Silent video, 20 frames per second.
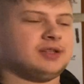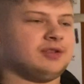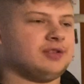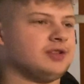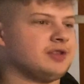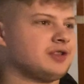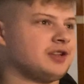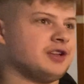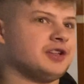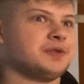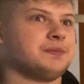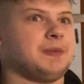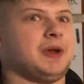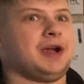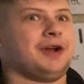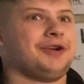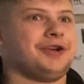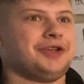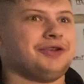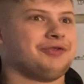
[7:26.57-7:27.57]
and just because
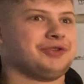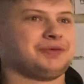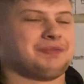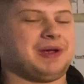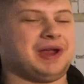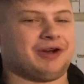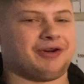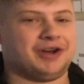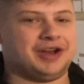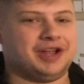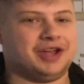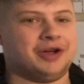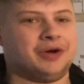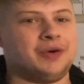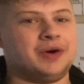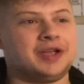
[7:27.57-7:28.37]
Mario's Mario,